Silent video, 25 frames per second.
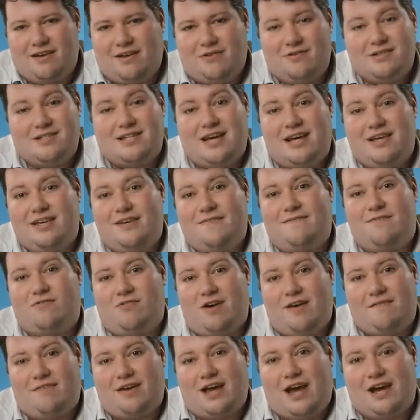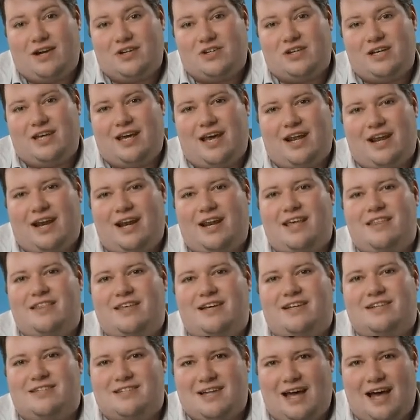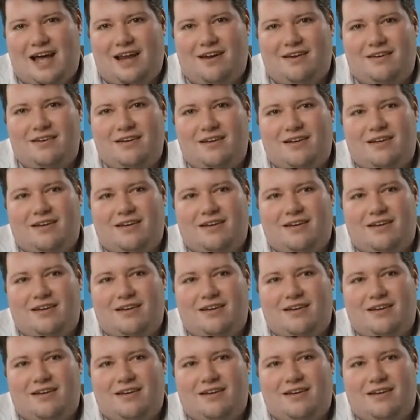It would take you forever to actually get anything done.